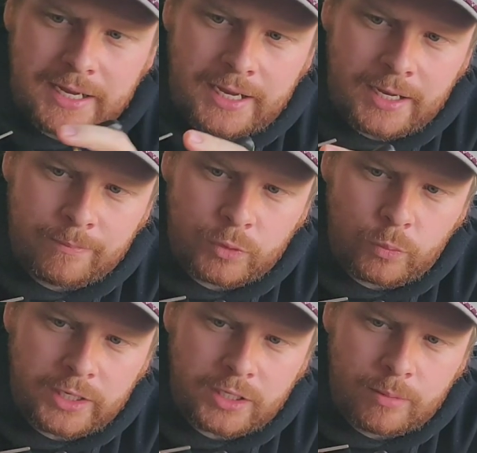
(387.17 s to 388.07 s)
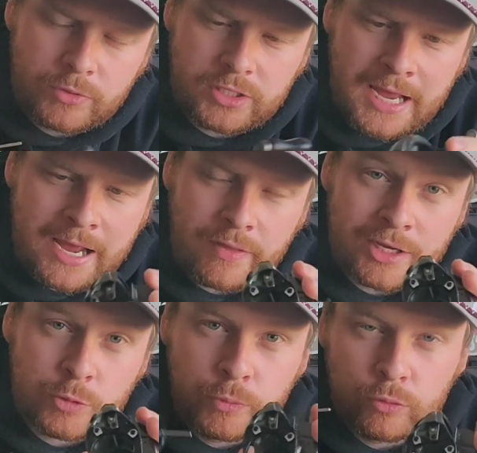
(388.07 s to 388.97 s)
when it comes to how
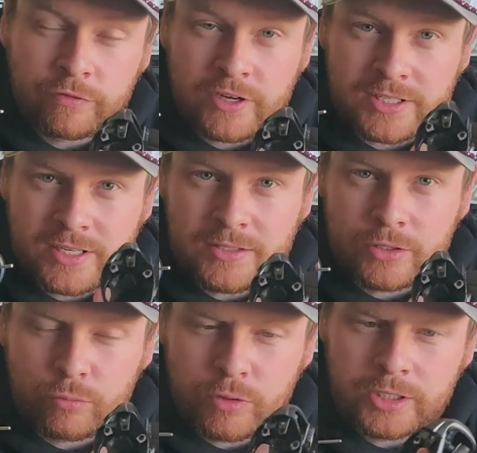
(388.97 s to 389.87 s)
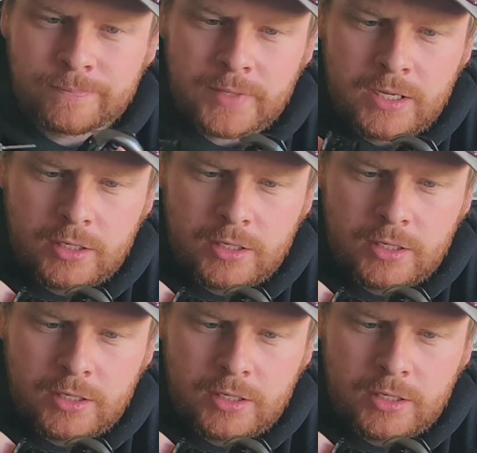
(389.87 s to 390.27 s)
that spool fits into the reel.